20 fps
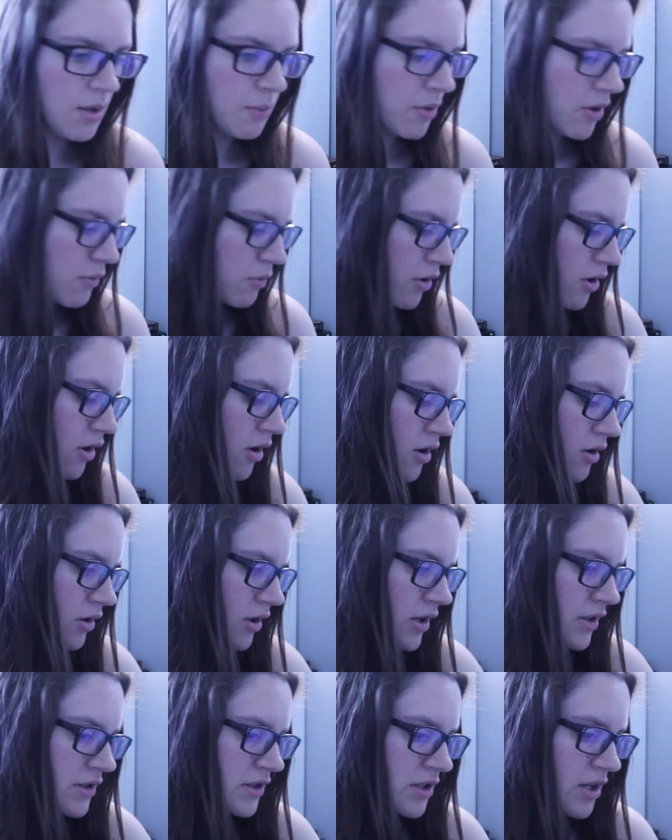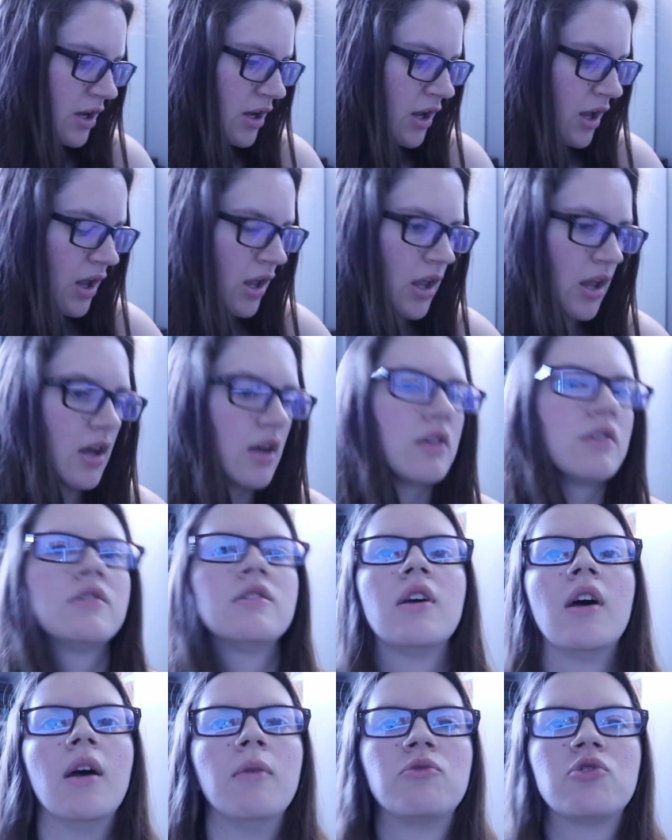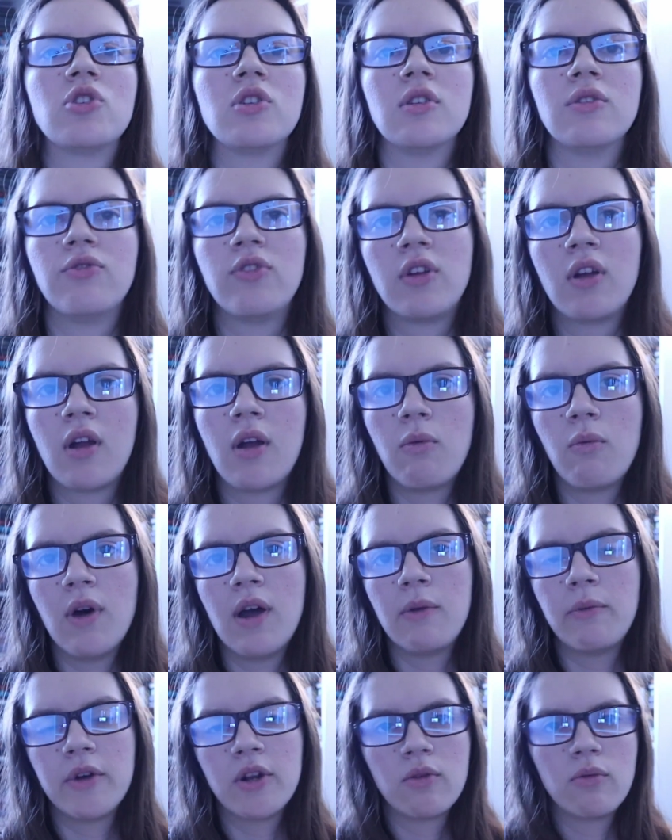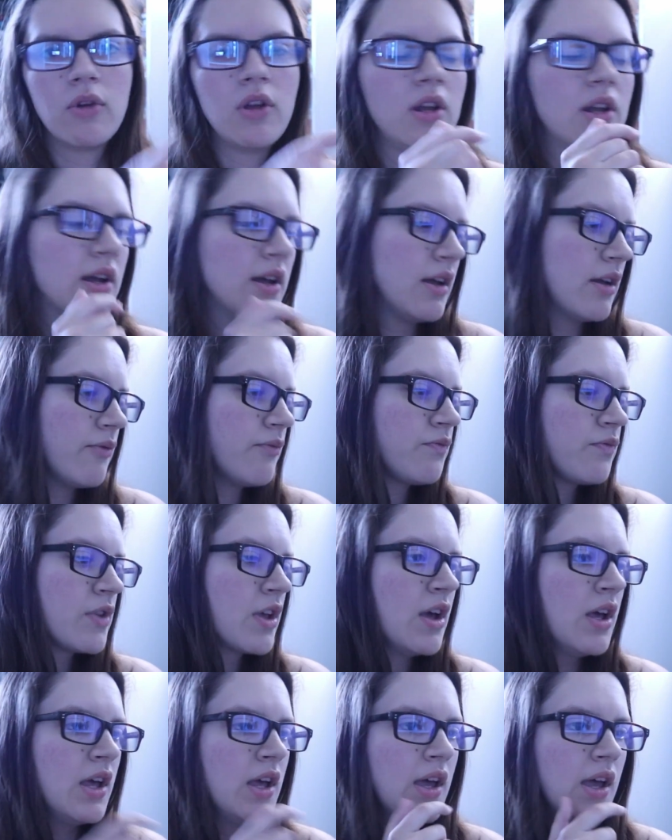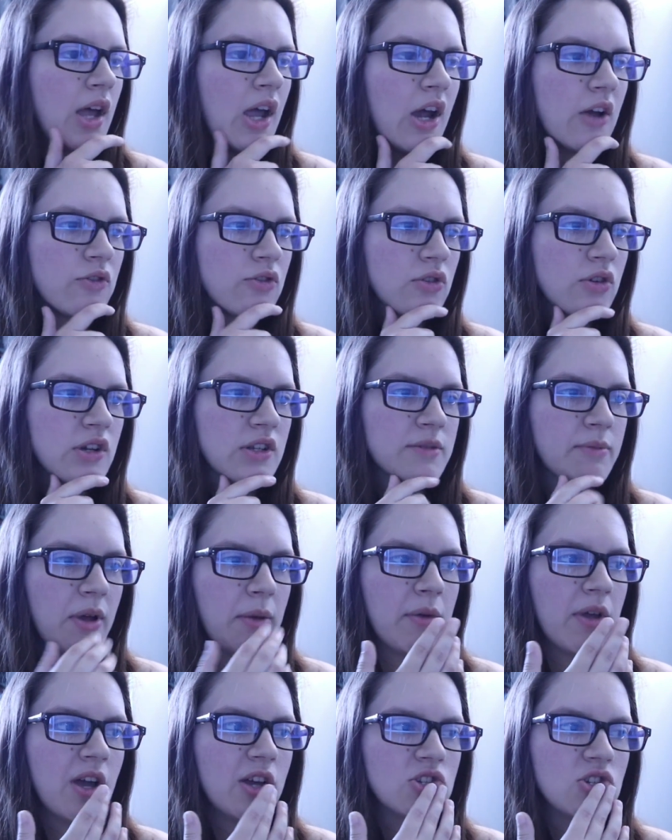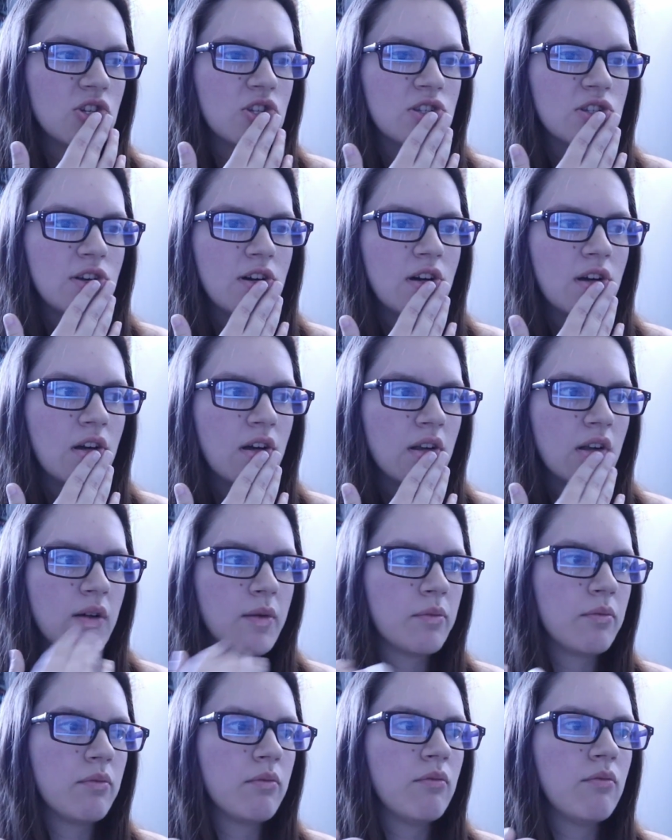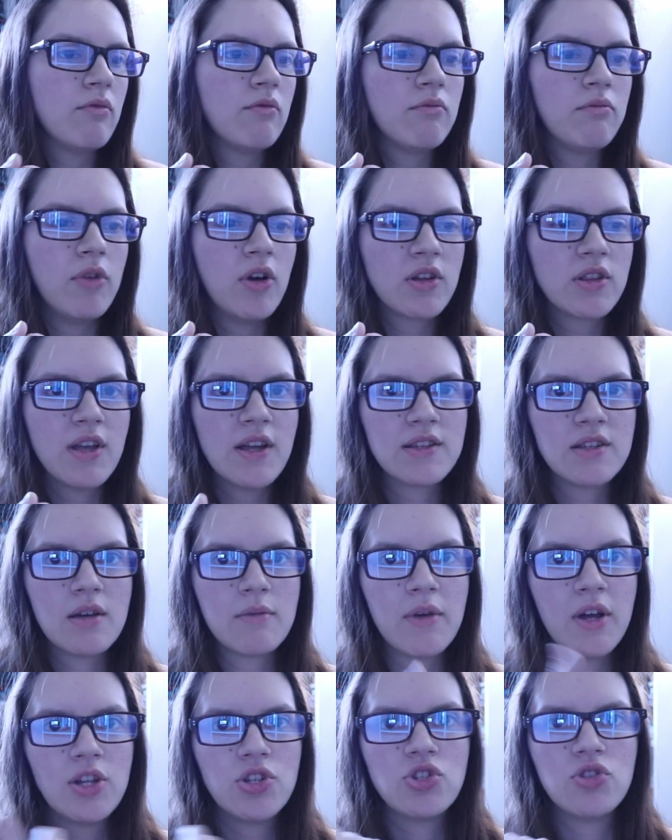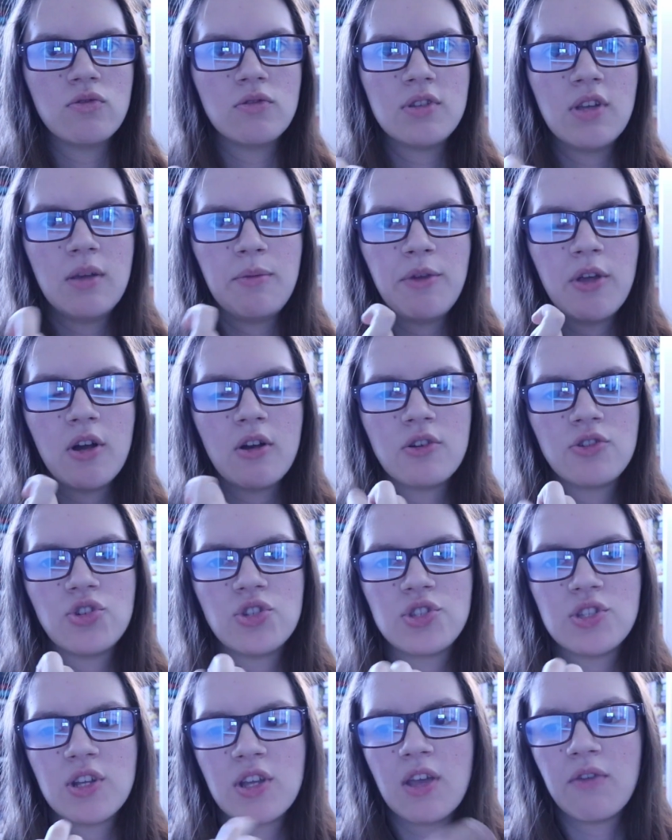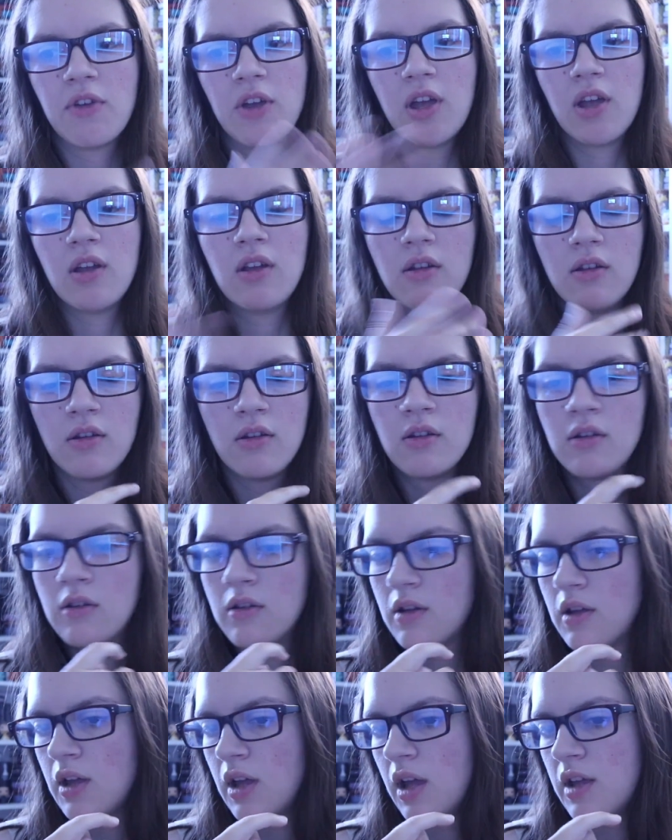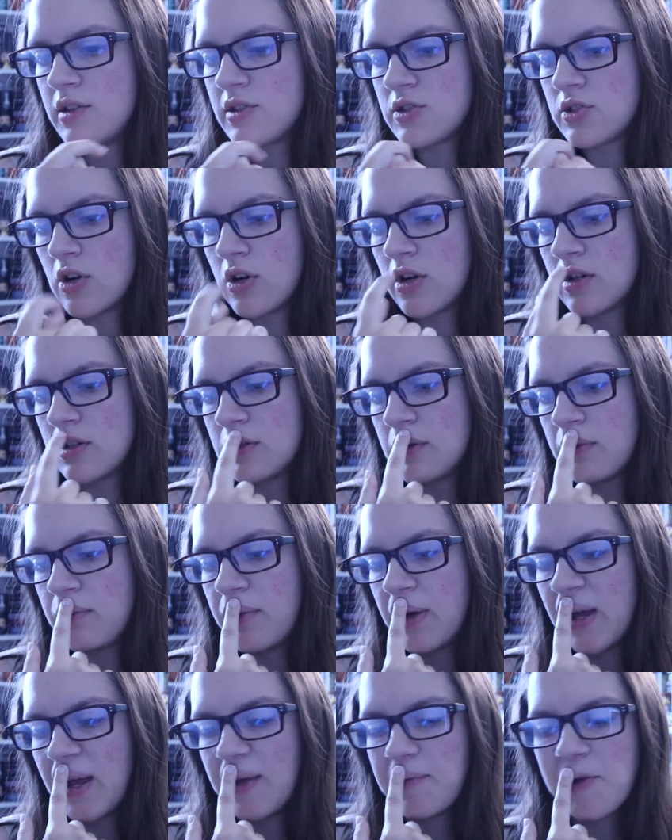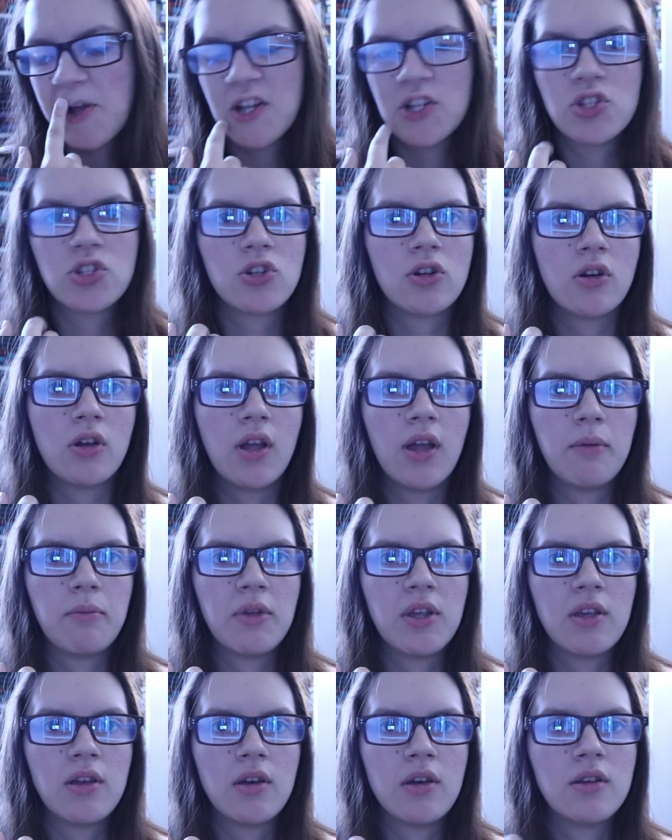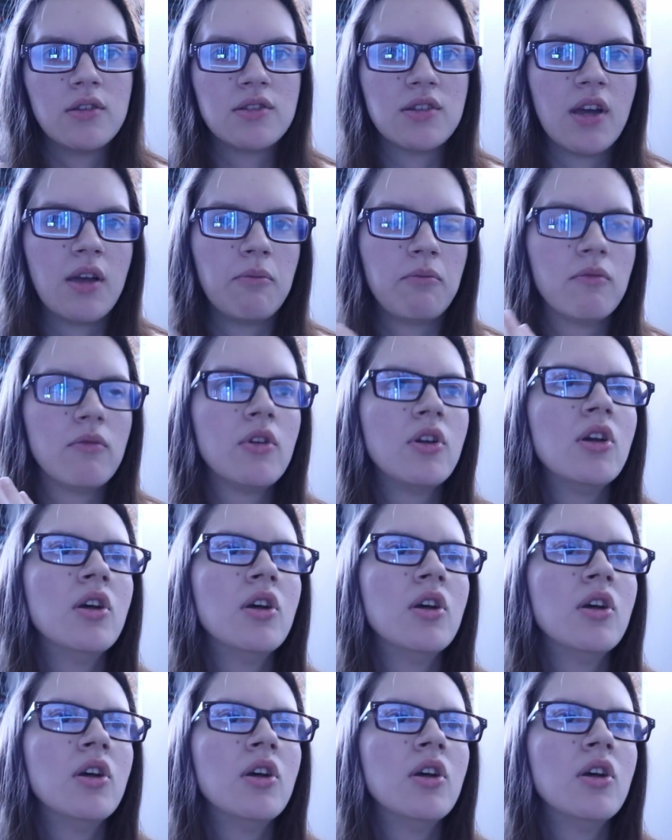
book regardless. And I'm trying to figure out why I want to read. After this, maybe I should start on a book that's on my June TBR just to give it a head start. But I'm not sure yet because I'm